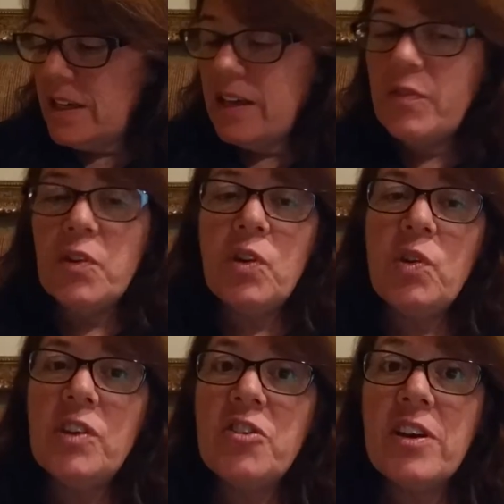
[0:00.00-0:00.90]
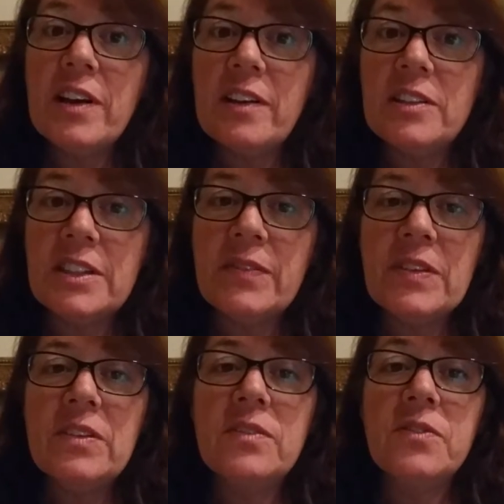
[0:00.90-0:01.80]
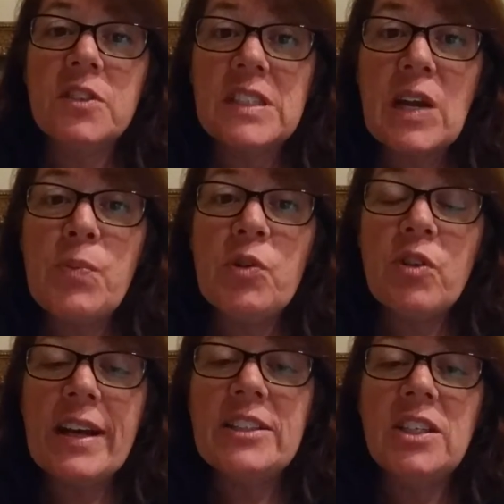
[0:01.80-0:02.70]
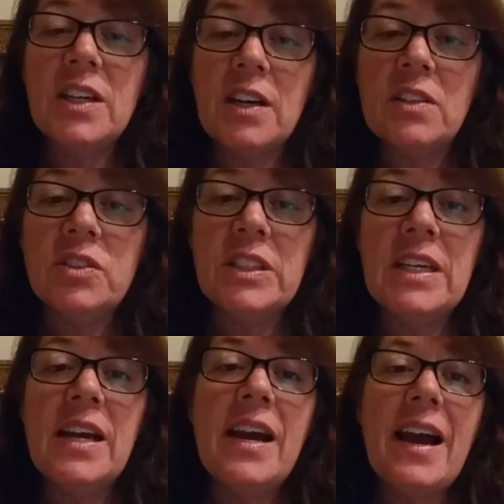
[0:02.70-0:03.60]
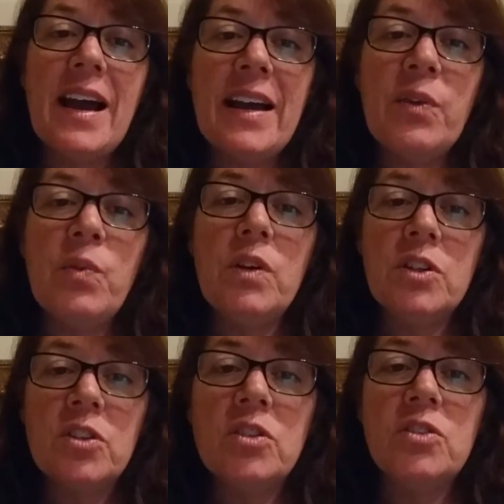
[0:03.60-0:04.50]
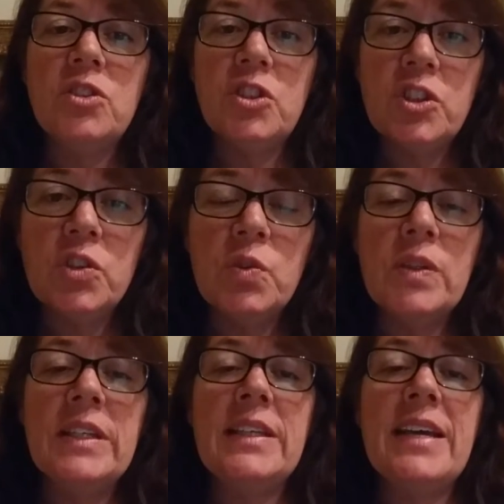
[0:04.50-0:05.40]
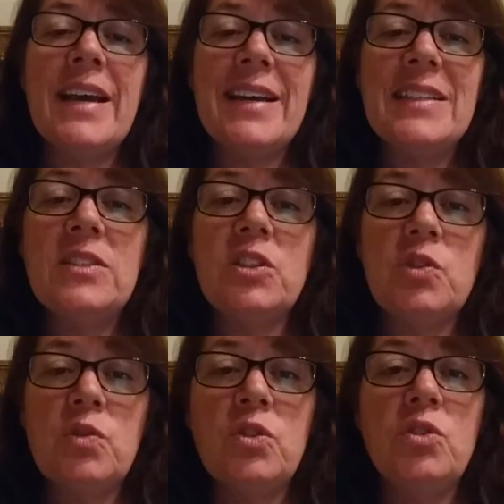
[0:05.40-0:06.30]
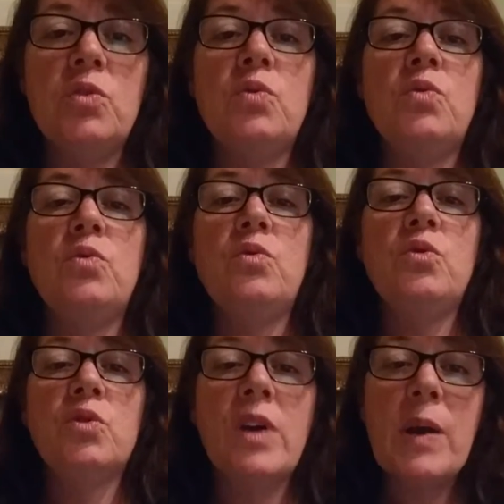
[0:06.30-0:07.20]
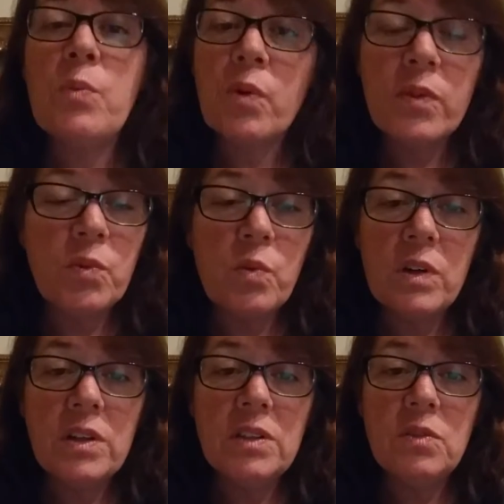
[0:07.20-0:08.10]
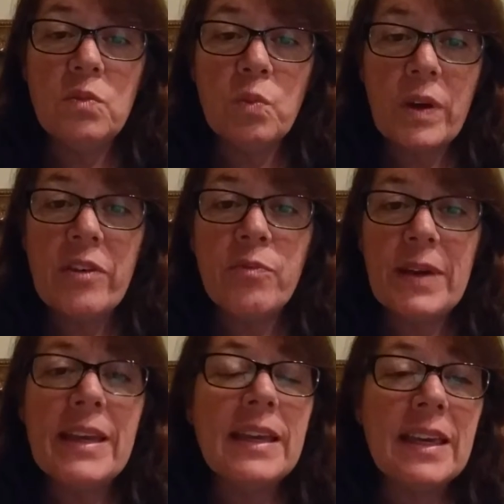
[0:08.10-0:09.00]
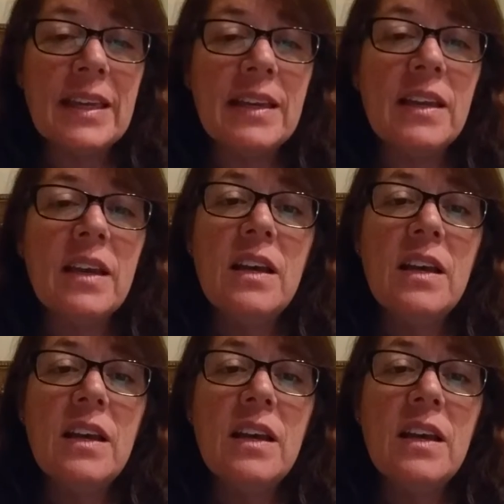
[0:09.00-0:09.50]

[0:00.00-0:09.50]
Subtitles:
If you're new to Shakeology, if this is the first time you're trying Shakeology, I will urge you and ask you to try more than one way of making it.